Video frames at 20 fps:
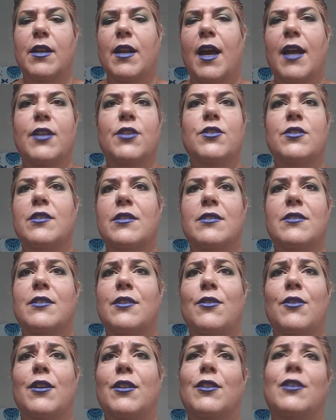I just
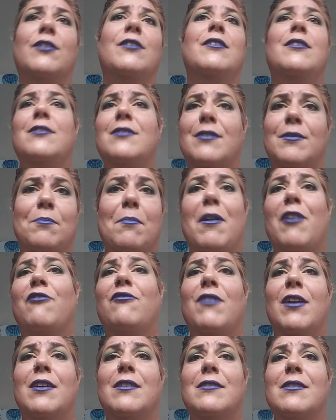consider it, look, this is my
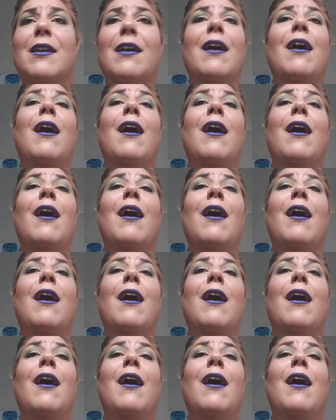face.